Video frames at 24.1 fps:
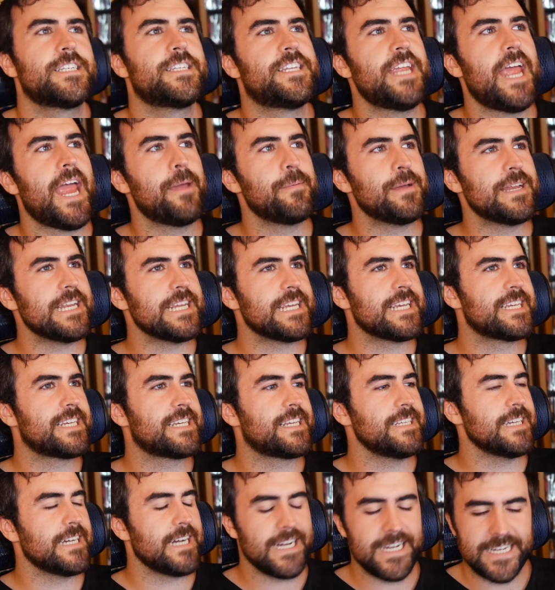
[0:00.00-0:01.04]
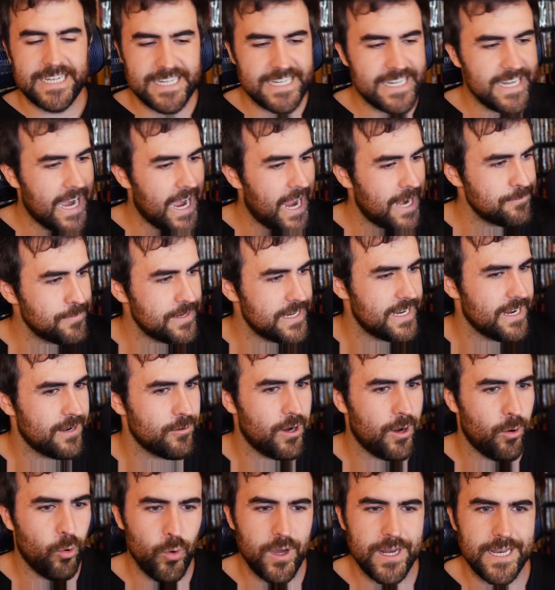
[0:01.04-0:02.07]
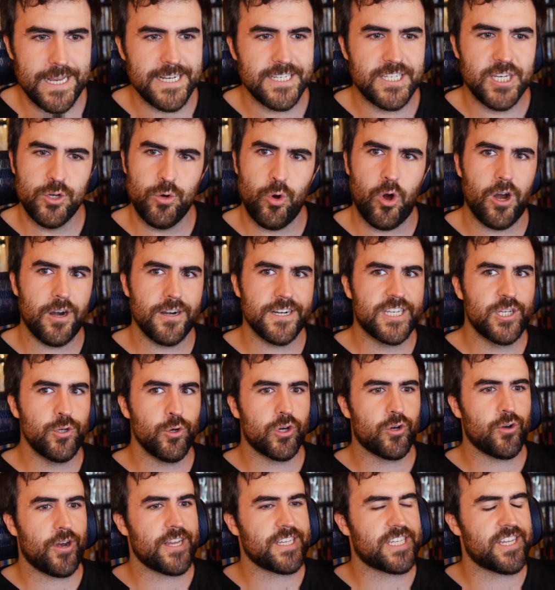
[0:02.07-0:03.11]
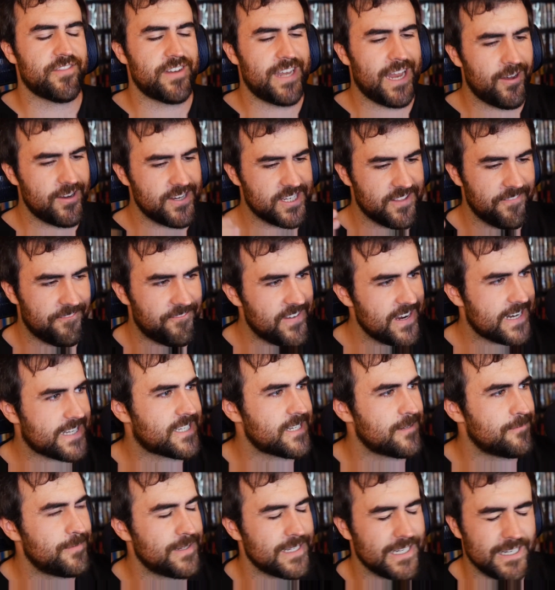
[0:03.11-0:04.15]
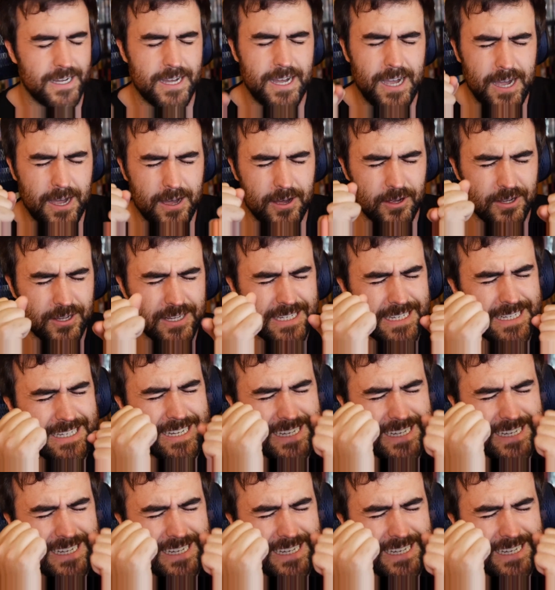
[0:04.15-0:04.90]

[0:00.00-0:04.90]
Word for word: Damn it, he, he got me. I, I went in too hard, too aggressive, and now he's the victim. Oh,